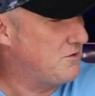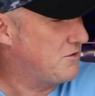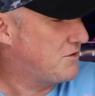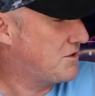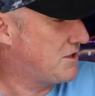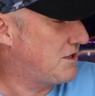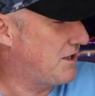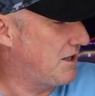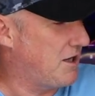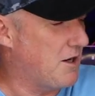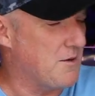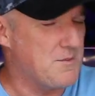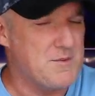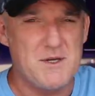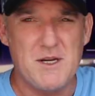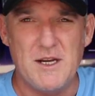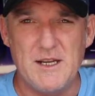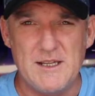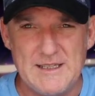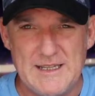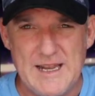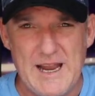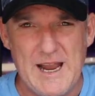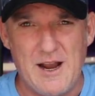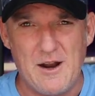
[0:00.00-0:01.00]
thing
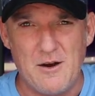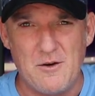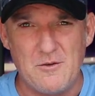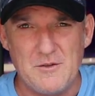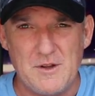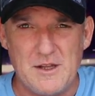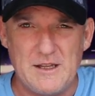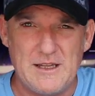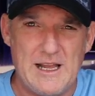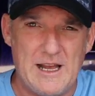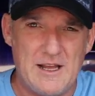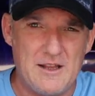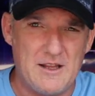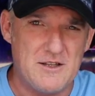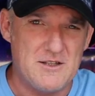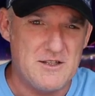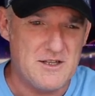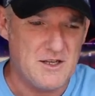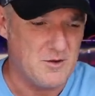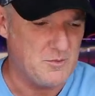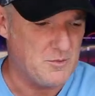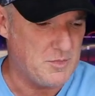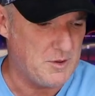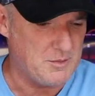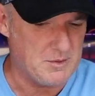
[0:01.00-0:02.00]
upside down, and now they're
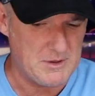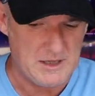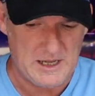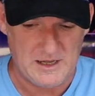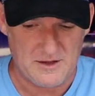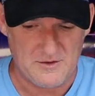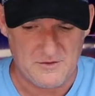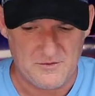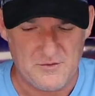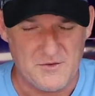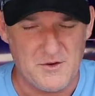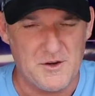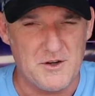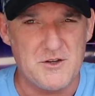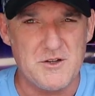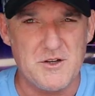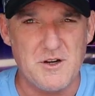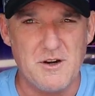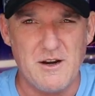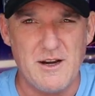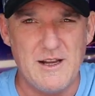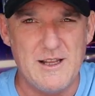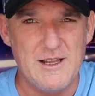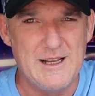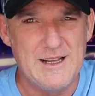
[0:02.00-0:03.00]
telling people how to fish, all
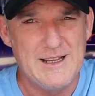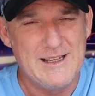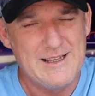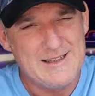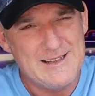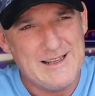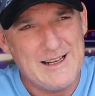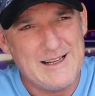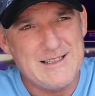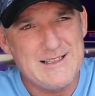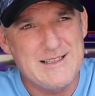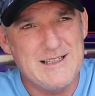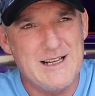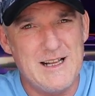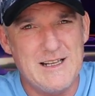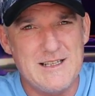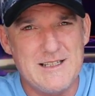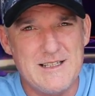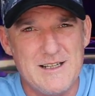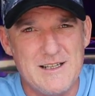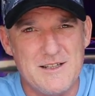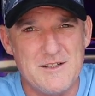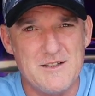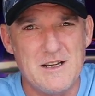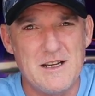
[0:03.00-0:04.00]
right? That's
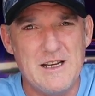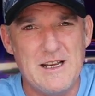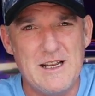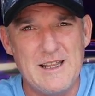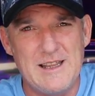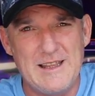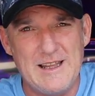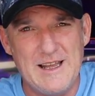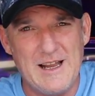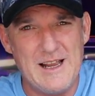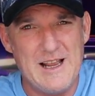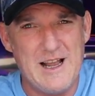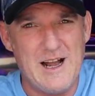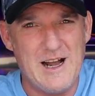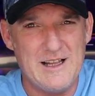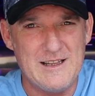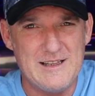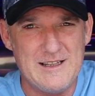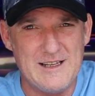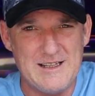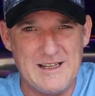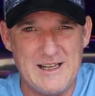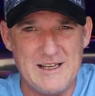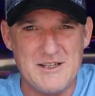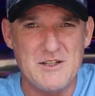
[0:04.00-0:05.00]
nonsense. That
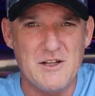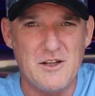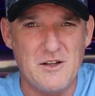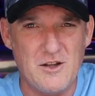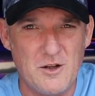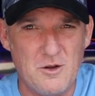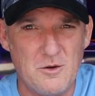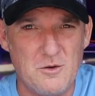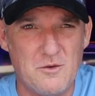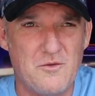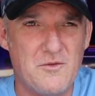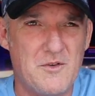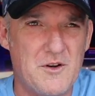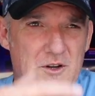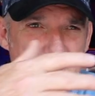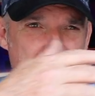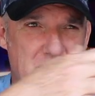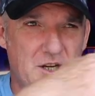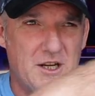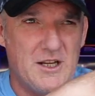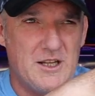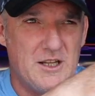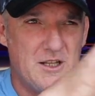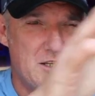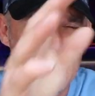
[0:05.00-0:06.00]
content has nothing to do with
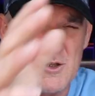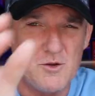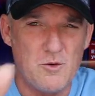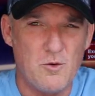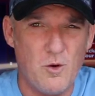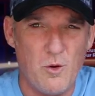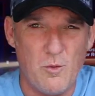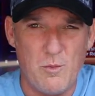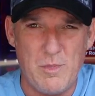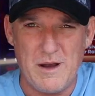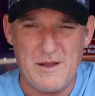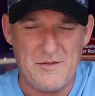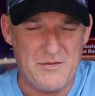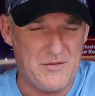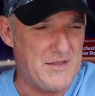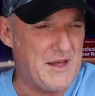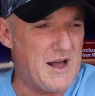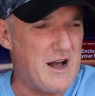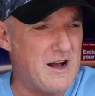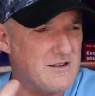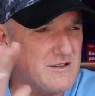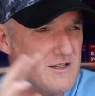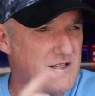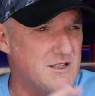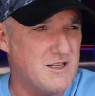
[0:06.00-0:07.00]
fishing. It is all about
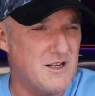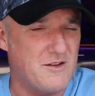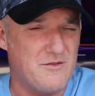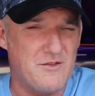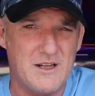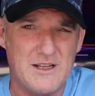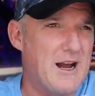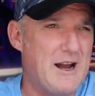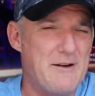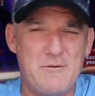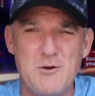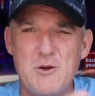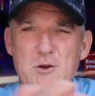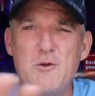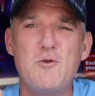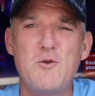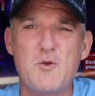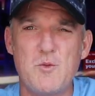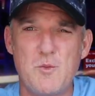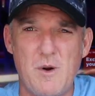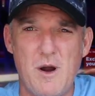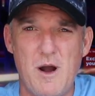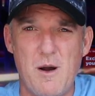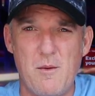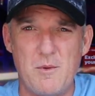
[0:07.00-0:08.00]
thongs and stuff like that. I have a huge
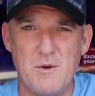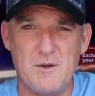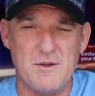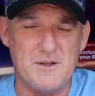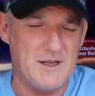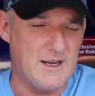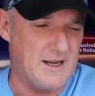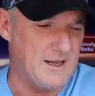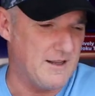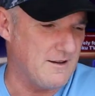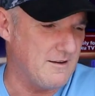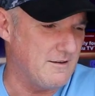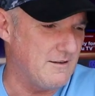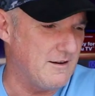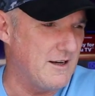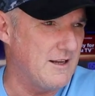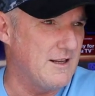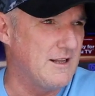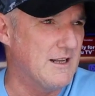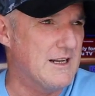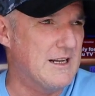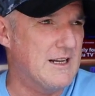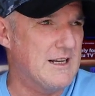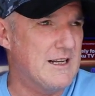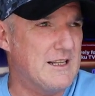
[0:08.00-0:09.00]
problem with that, all
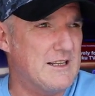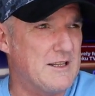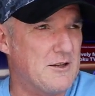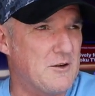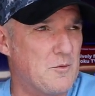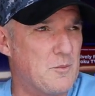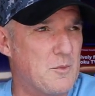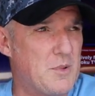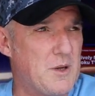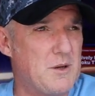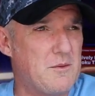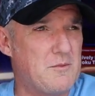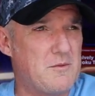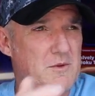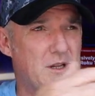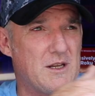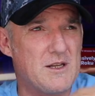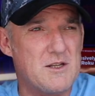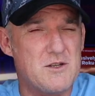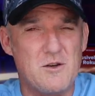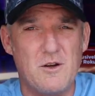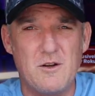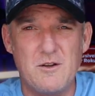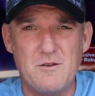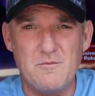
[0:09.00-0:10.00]
right? There are
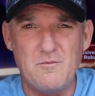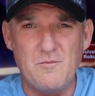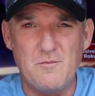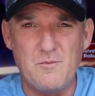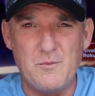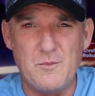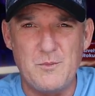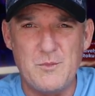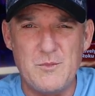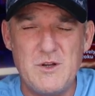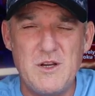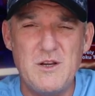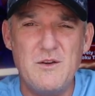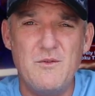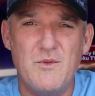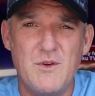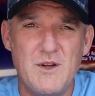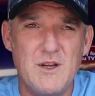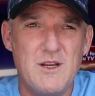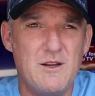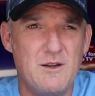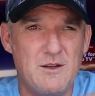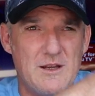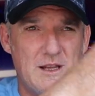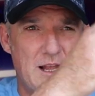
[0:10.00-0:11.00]
things on
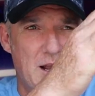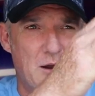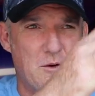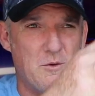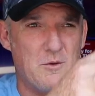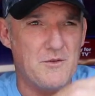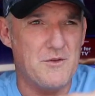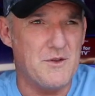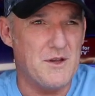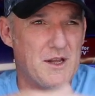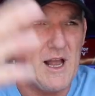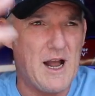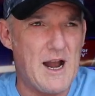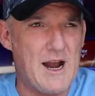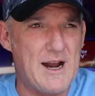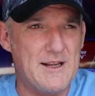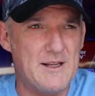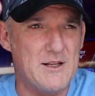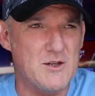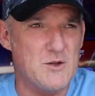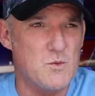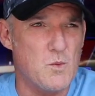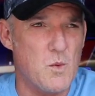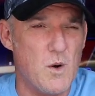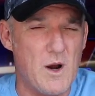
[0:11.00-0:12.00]
TV now with a guy
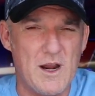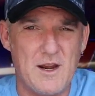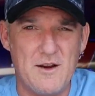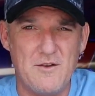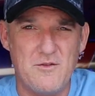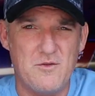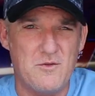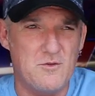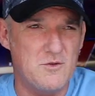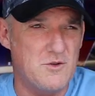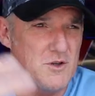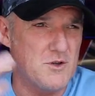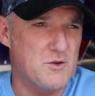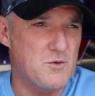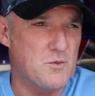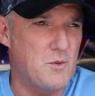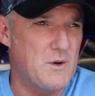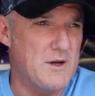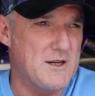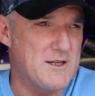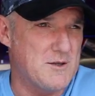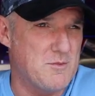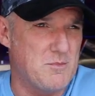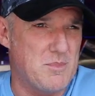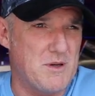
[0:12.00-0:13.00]
and his wife who just
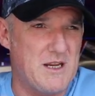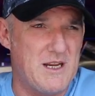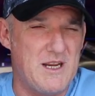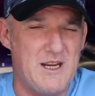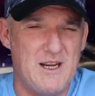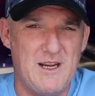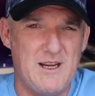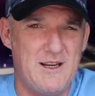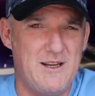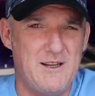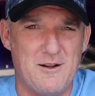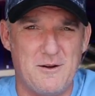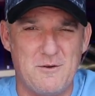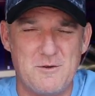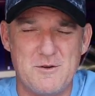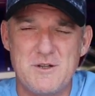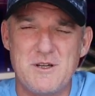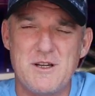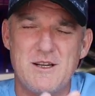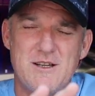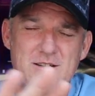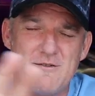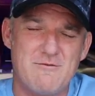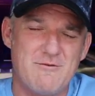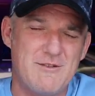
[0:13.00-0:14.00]
wears a bikini. You know,
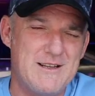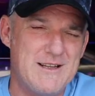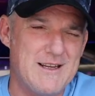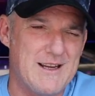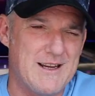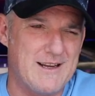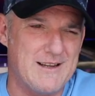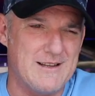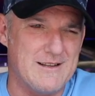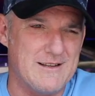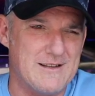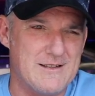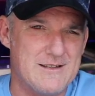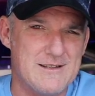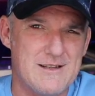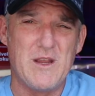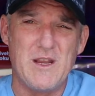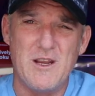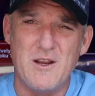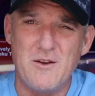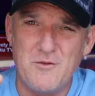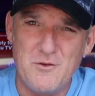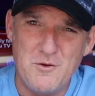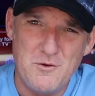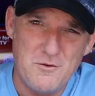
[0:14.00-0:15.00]
it's ridiculous.
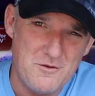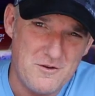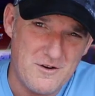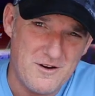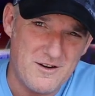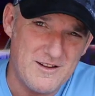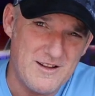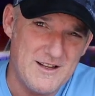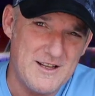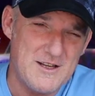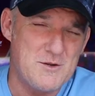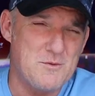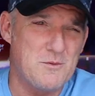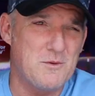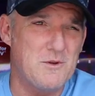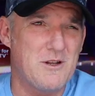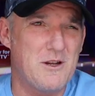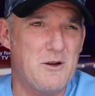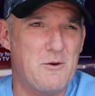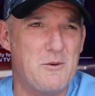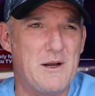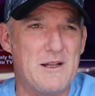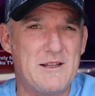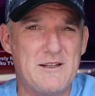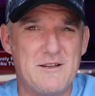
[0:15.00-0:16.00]
If you young ladies want to
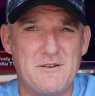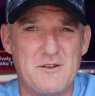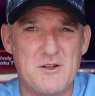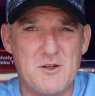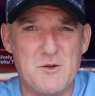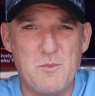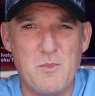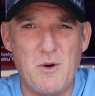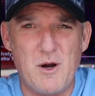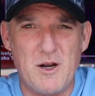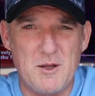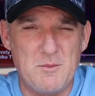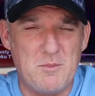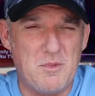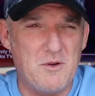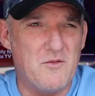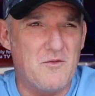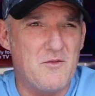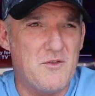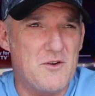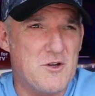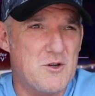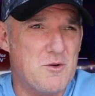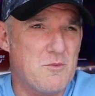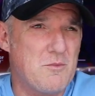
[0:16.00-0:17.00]
go out there and aspire to be
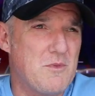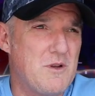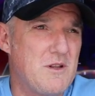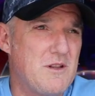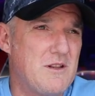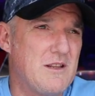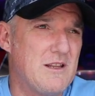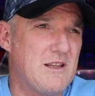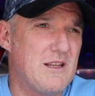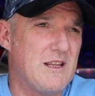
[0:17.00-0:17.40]
fishermen